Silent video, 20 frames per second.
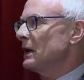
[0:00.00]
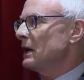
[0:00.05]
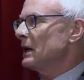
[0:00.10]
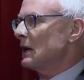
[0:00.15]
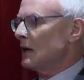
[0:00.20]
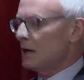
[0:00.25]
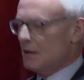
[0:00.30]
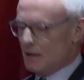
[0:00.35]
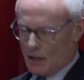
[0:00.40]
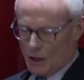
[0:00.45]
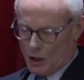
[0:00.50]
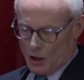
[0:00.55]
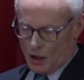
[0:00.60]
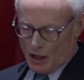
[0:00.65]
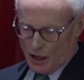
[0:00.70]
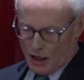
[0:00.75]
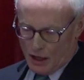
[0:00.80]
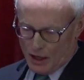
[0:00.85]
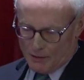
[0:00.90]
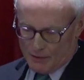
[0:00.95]
And
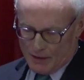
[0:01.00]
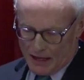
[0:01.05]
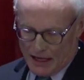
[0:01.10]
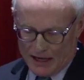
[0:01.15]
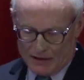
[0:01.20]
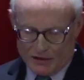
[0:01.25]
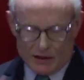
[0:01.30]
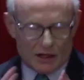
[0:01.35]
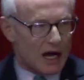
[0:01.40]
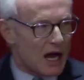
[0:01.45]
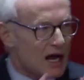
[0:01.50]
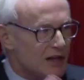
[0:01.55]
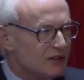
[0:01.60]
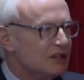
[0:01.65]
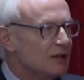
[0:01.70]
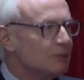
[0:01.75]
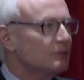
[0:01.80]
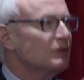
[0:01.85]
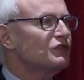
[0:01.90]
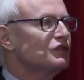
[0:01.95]
the
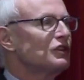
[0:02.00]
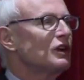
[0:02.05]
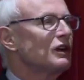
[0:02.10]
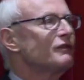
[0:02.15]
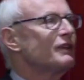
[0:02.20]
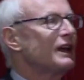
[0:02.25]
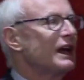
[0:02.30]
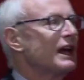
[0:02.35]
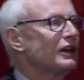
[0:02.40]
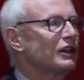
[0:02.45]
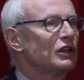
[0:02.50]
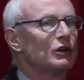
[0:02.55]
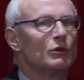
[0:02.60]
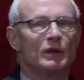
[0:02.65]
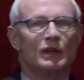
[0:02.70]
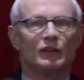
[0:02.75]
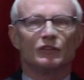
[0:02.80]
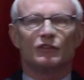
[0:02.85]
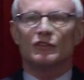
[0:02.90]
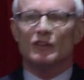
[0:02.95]
concept of shared
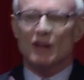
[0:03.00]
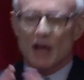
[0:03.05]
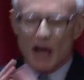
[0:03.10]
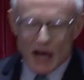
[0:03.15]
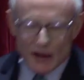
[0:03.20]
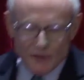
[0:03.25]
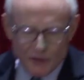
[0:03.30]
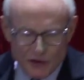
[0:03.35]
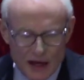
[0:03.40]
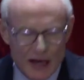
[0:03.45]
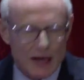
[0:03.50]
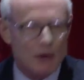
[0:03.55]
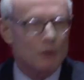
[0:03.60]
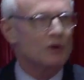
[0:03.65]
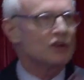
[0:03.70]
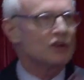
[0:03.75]
value is not that